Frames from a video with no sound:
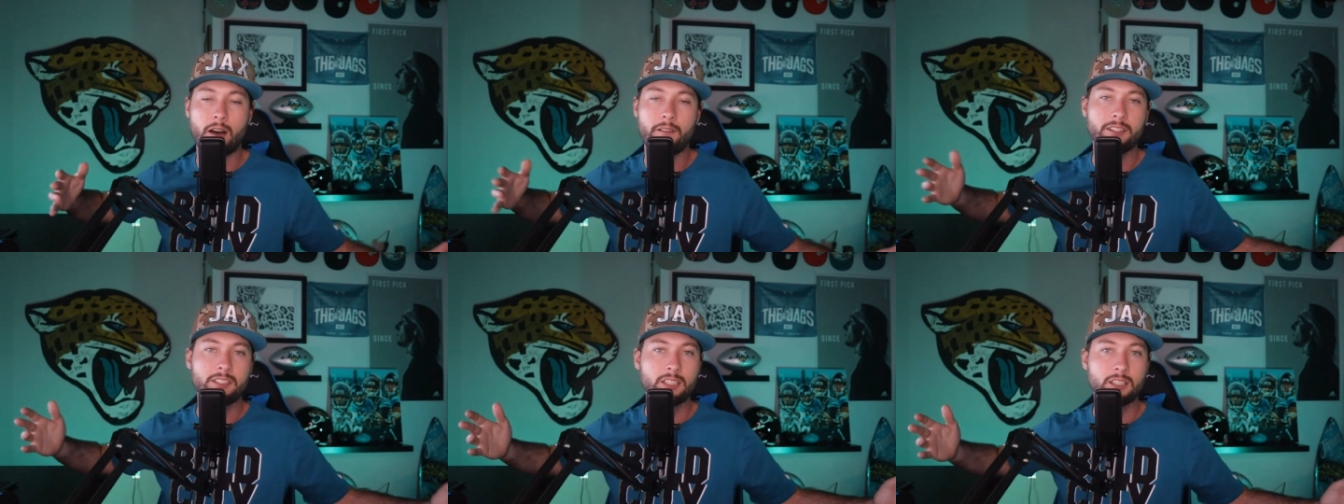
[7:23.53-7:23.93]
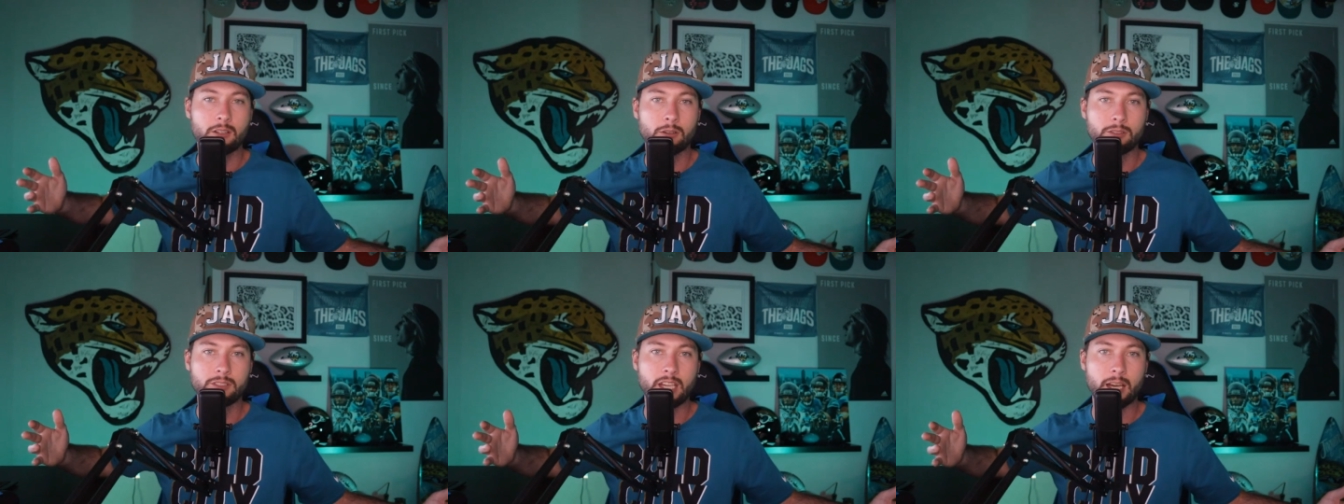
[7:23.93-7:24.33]
Obviously,
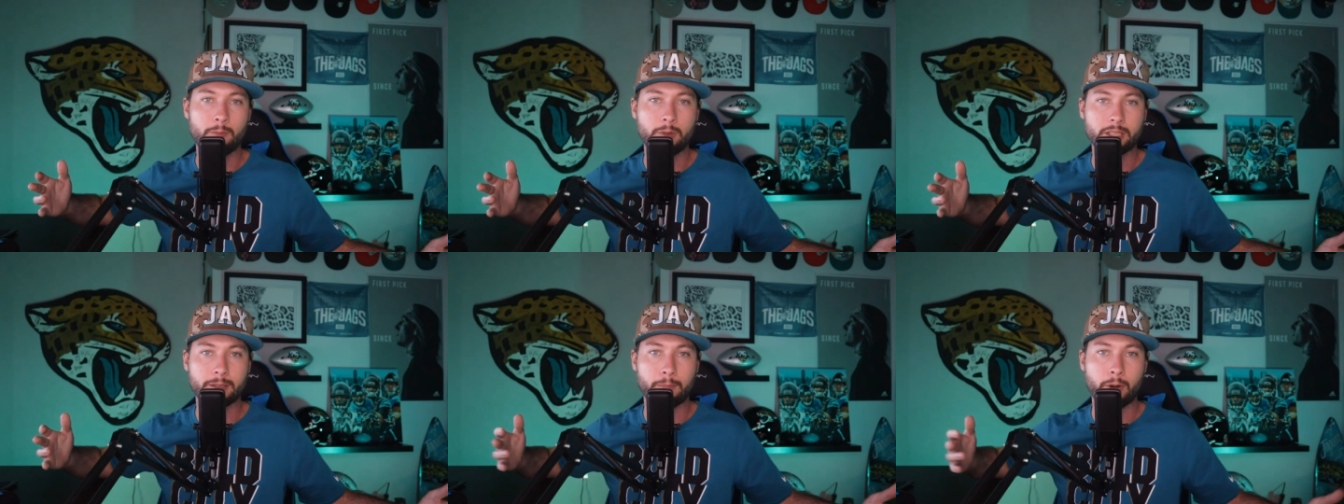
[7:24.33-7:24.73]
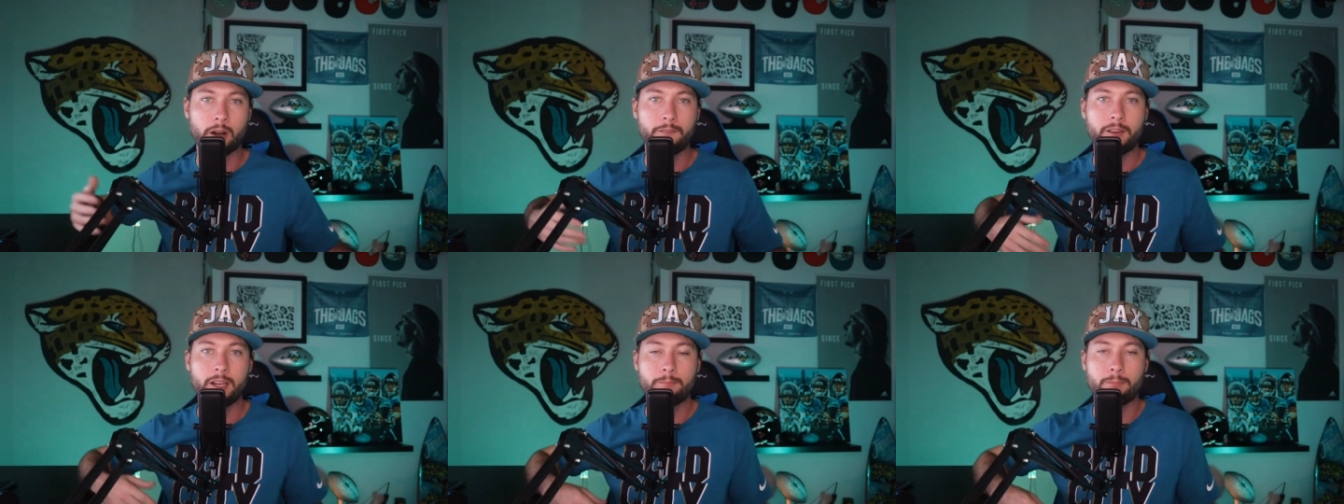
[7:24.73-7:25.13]
the Colts game wasn't
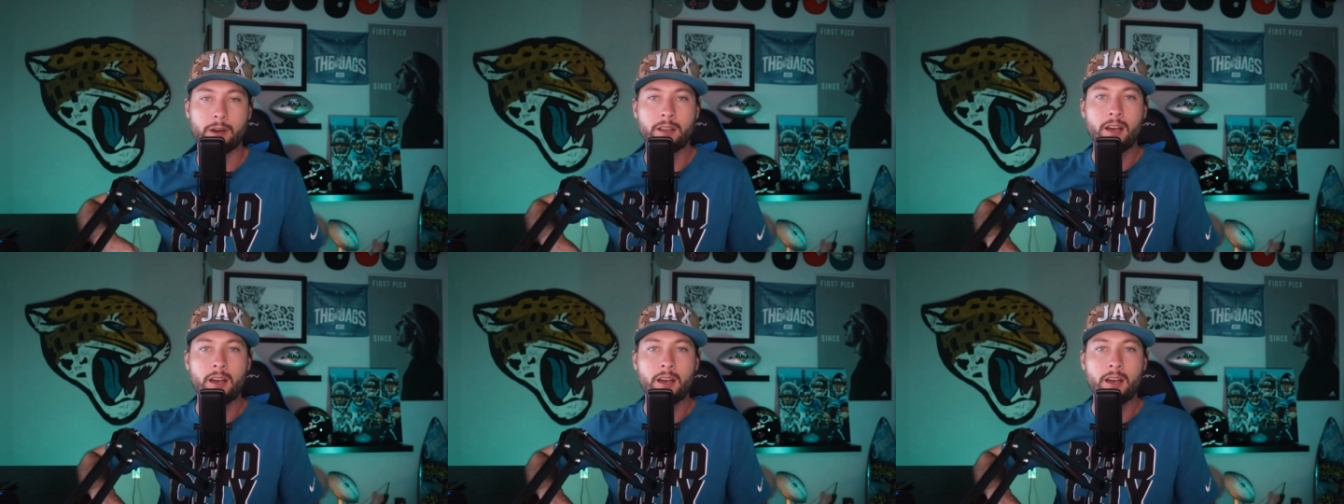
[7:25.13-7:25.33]
perfect,